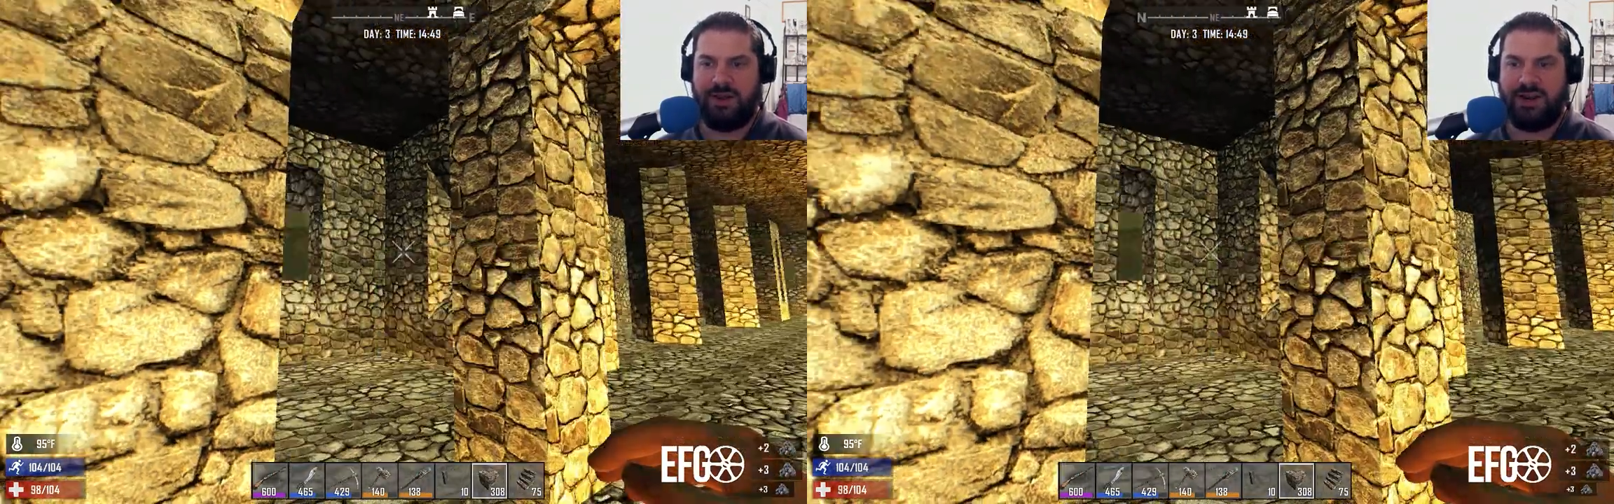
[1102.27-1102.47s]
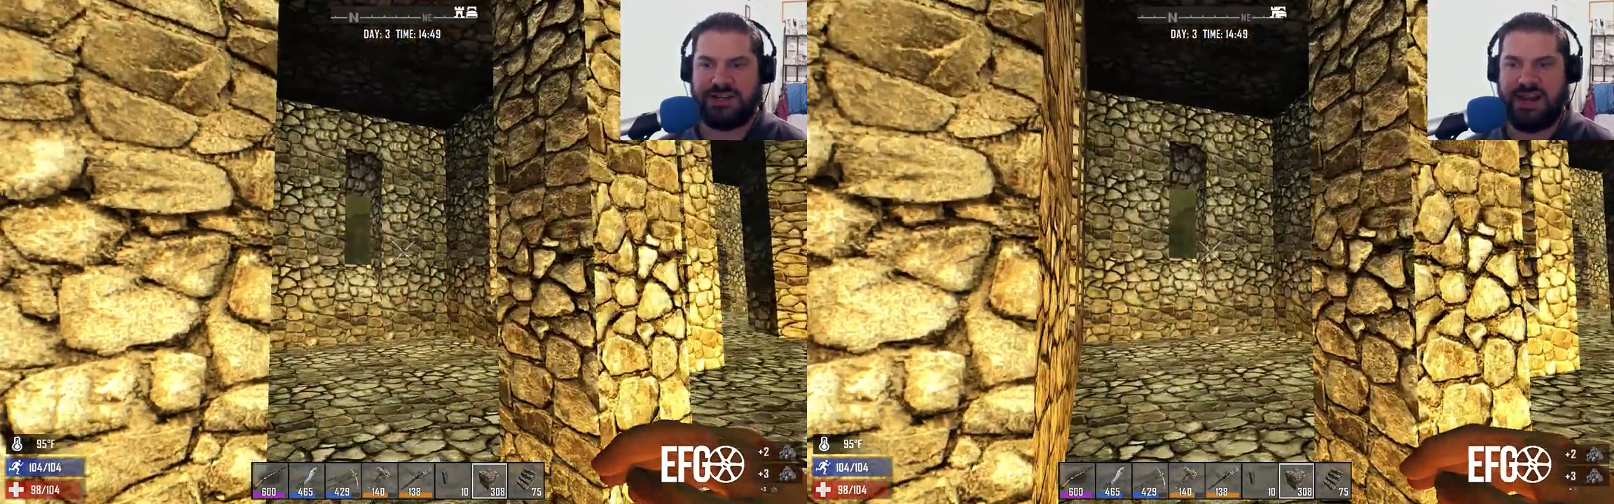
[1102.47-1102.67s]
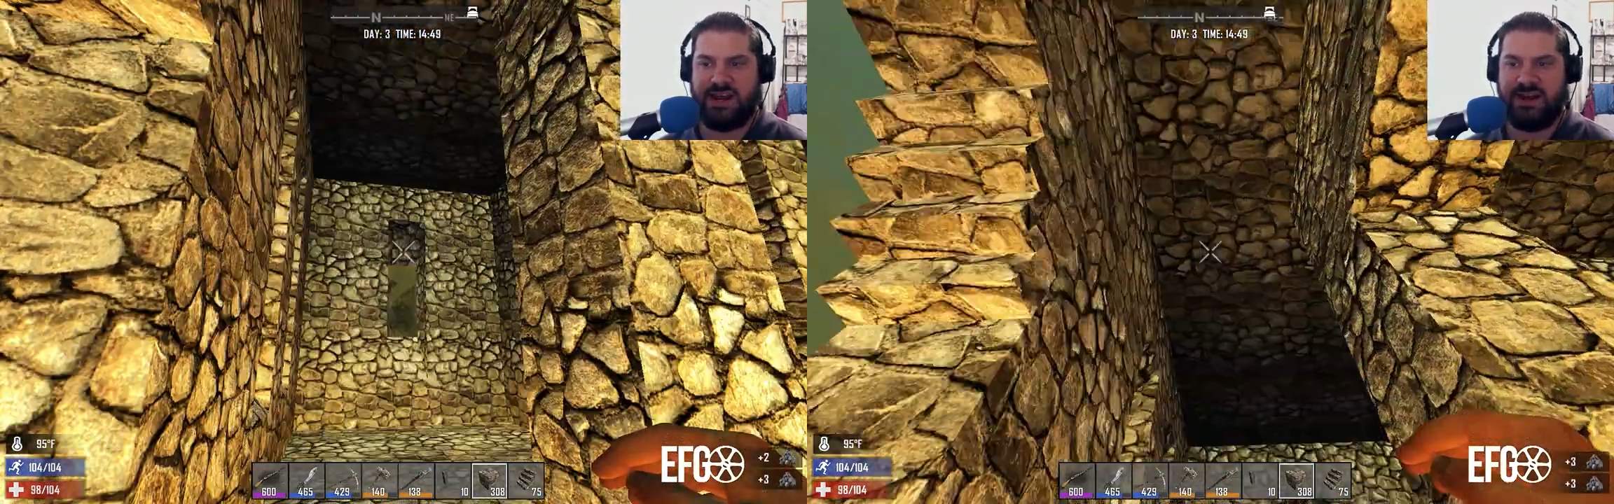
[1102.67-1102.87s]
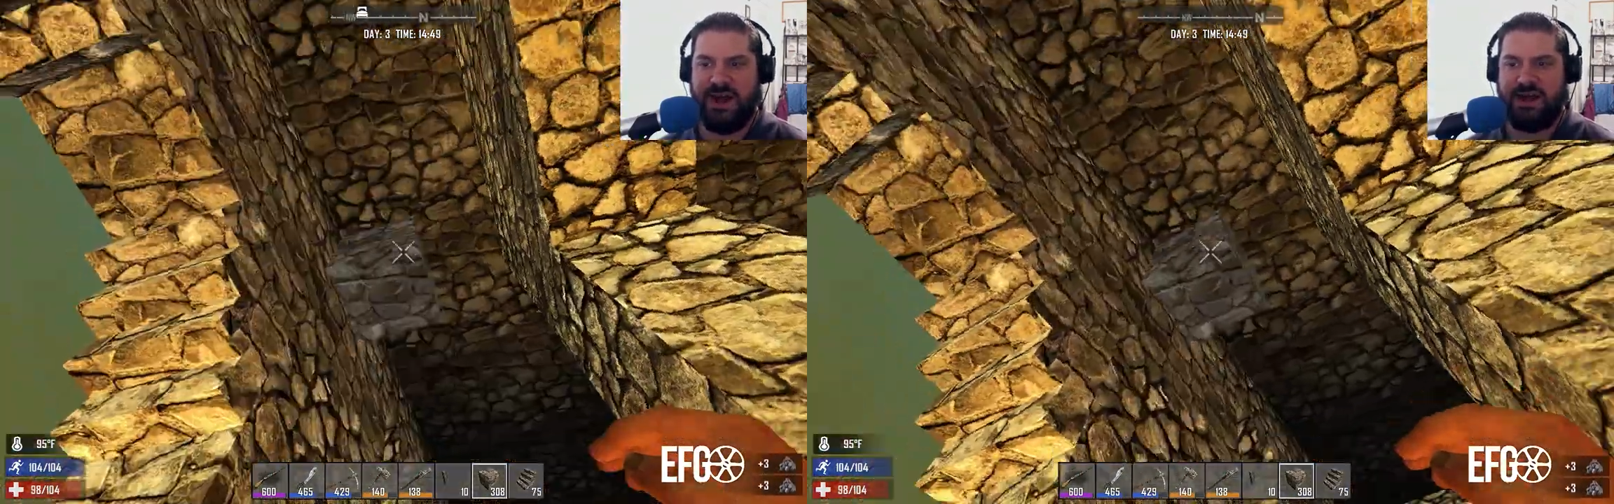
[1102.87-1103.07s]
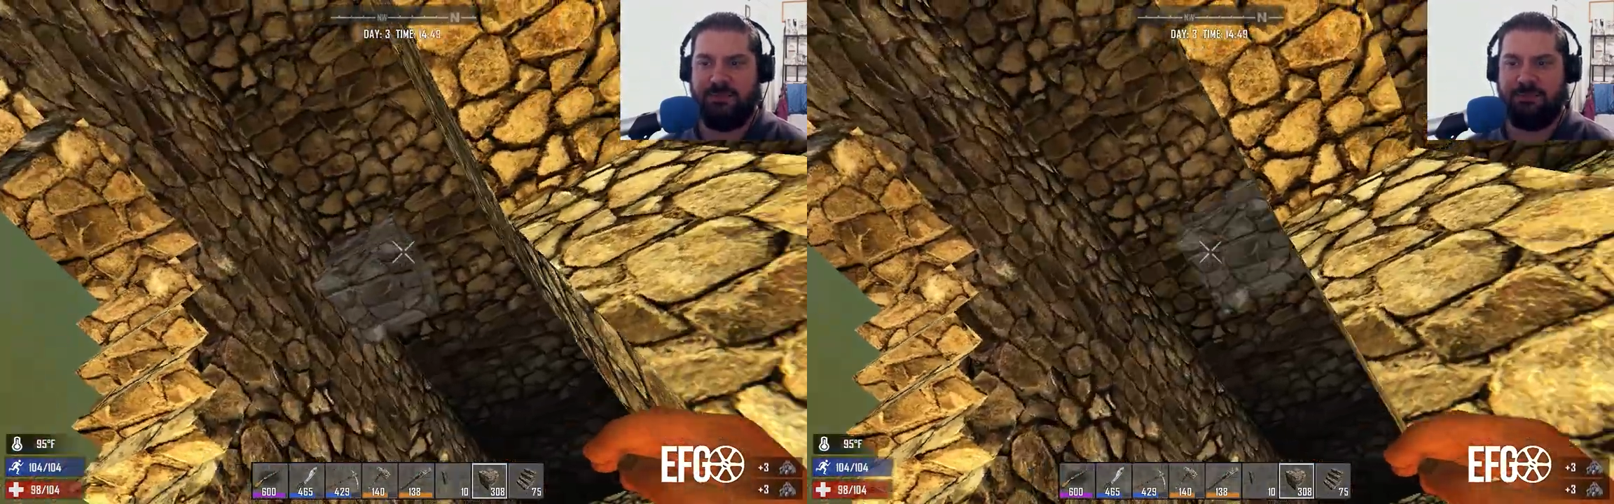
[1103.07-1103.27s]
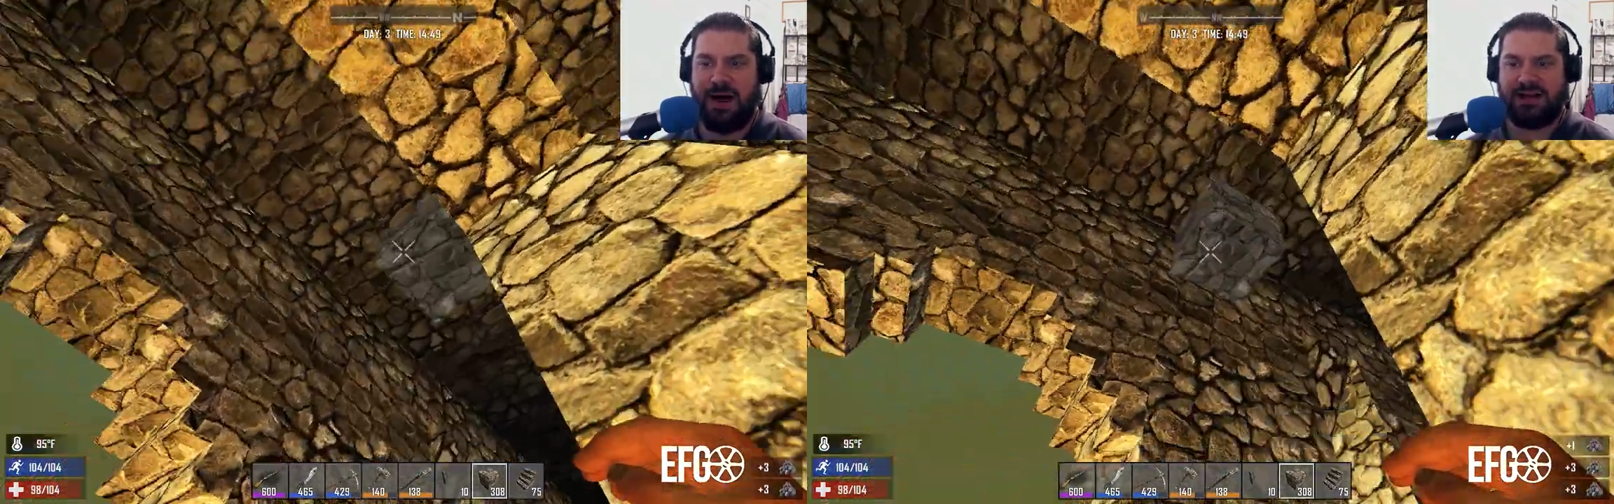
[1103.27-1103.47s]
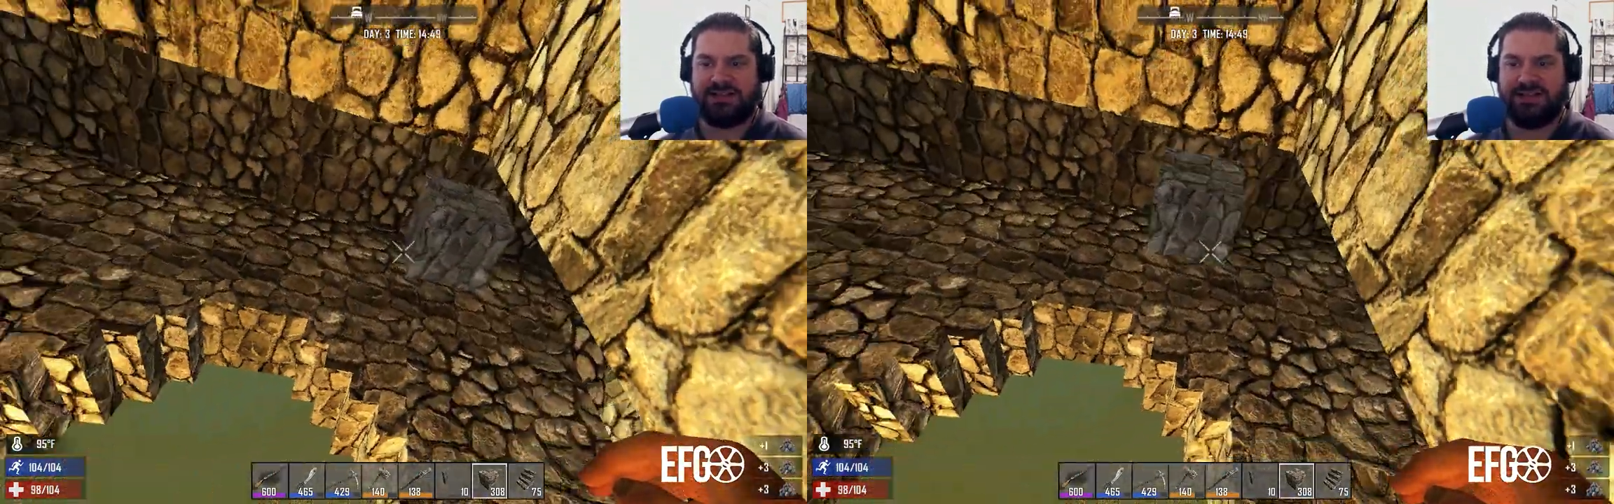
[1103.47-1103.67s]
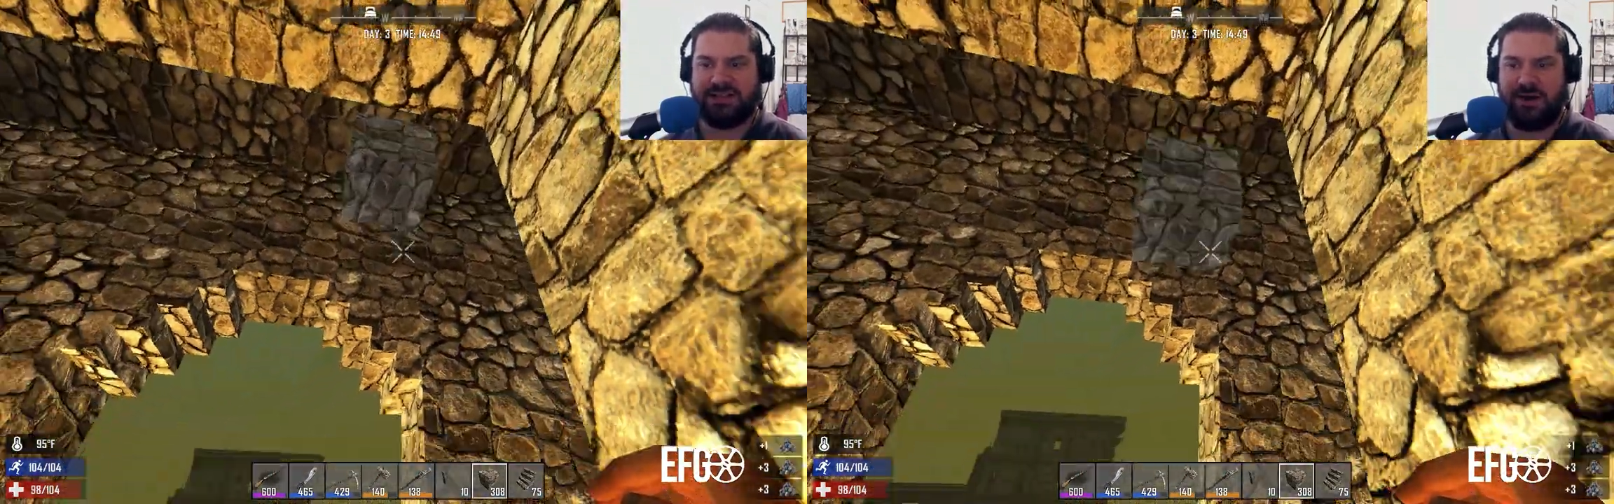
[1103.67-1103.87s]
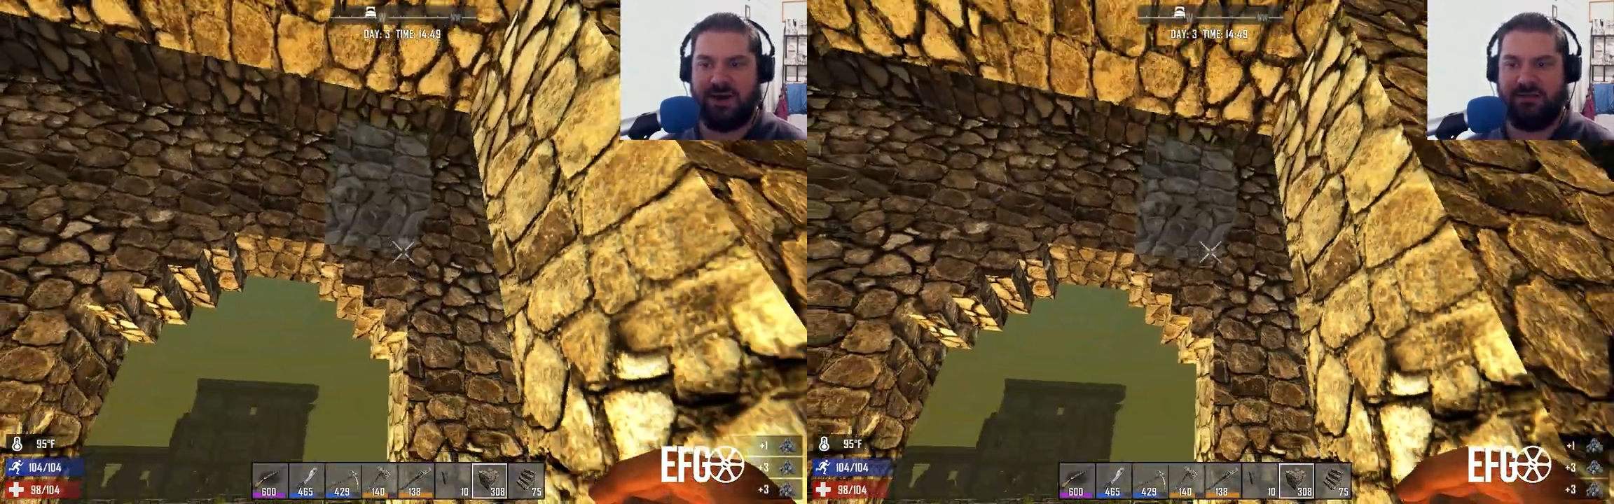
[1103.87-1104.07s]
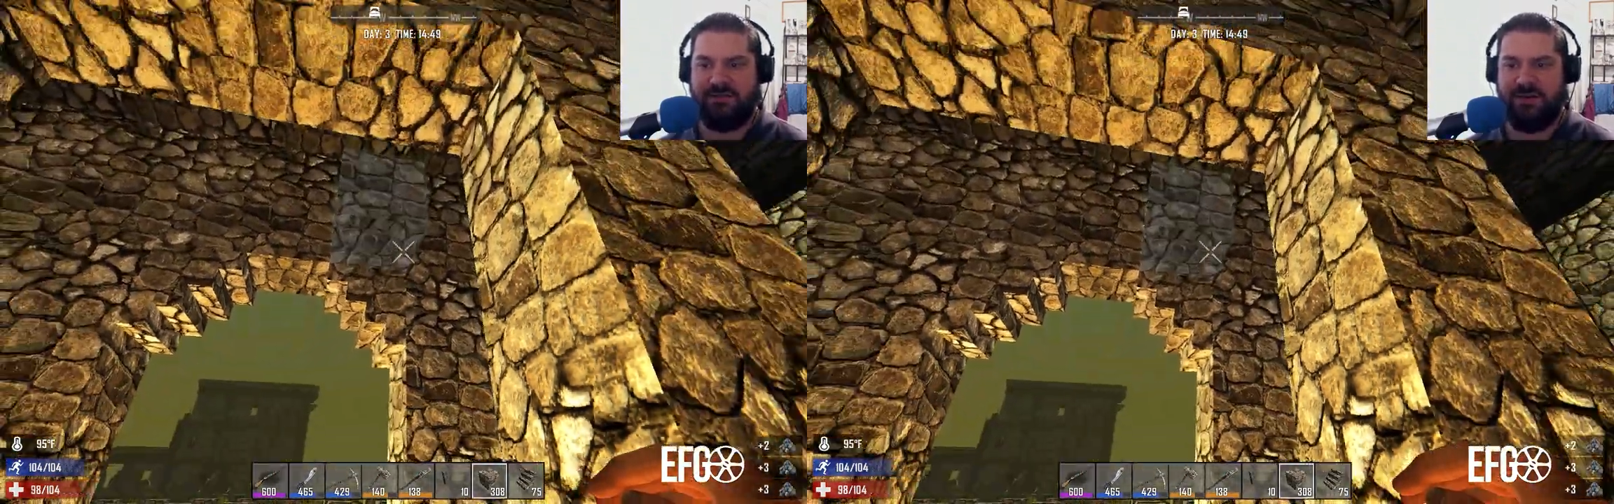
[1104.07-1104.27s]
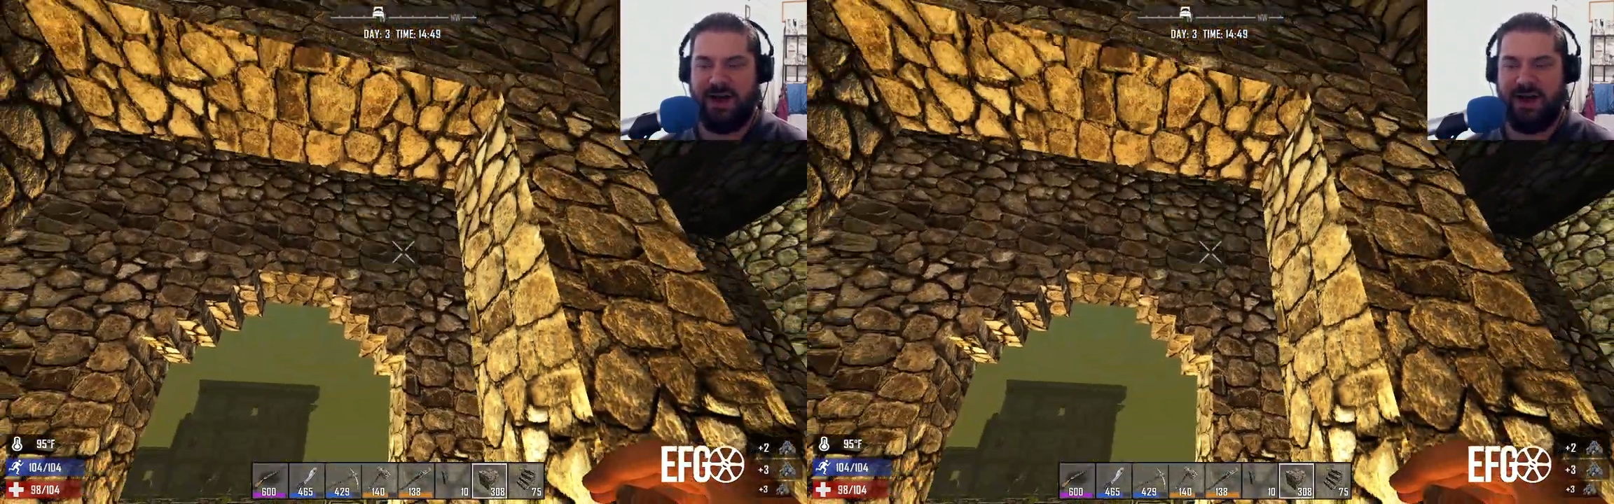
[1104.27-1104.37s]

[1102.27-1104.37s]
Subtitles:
I said, I could box this off.